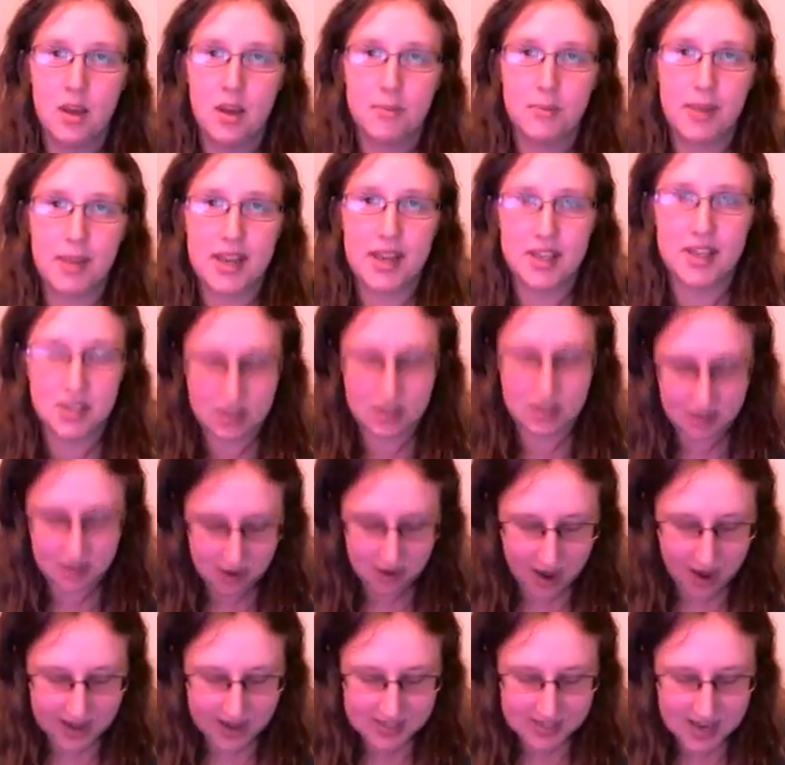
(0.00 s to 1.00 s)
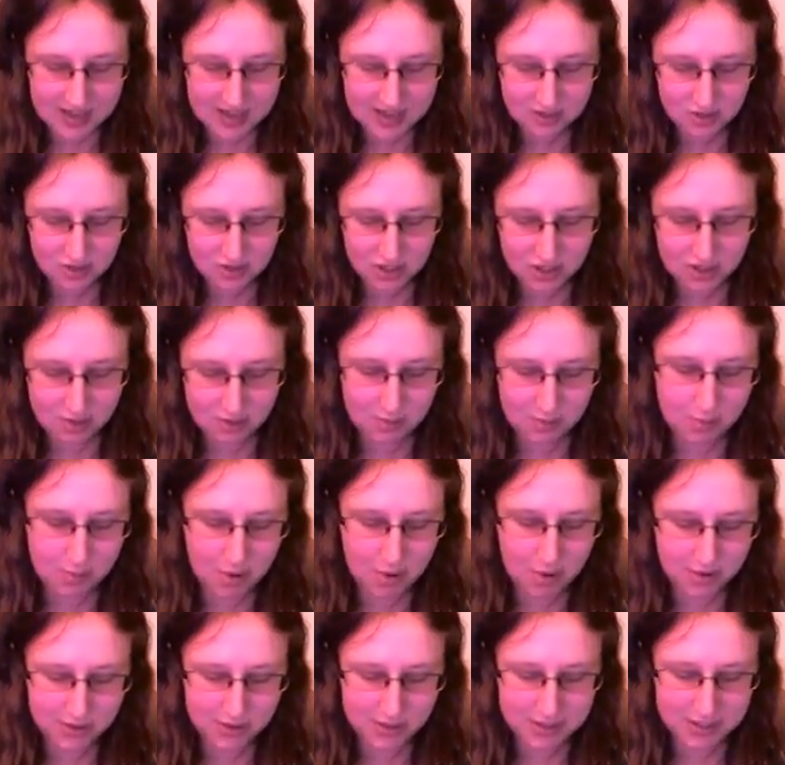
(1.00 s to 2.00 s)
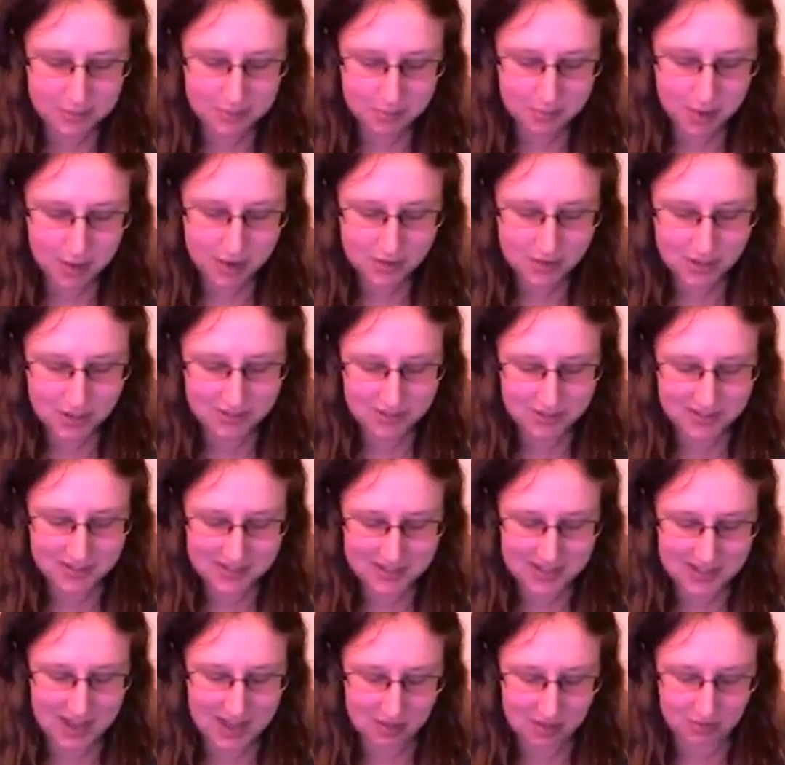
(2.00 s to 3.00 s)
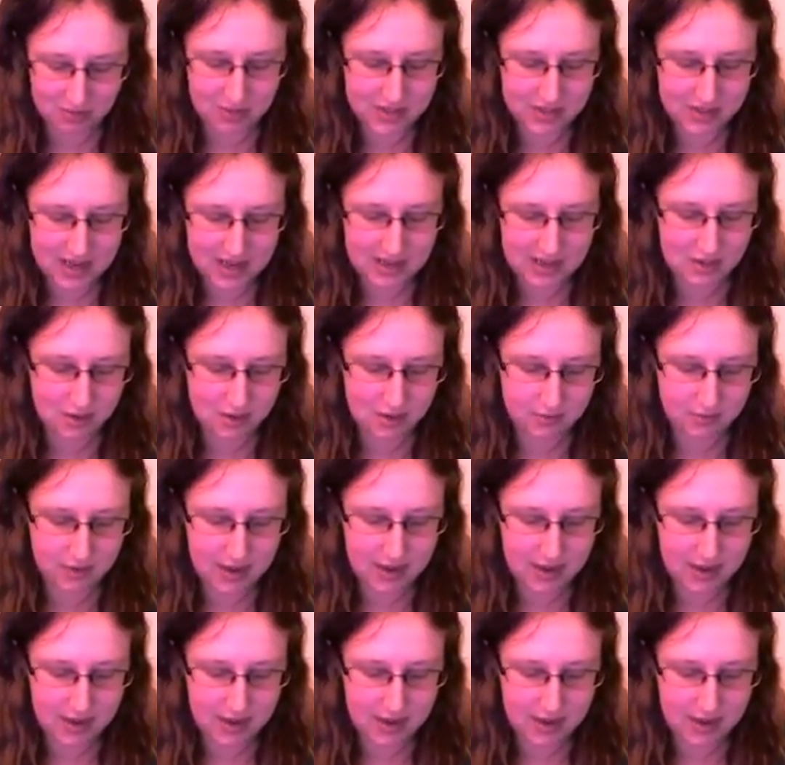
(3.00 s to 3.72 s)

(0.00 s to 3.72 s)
Because I told you that we put all these protons together in the center of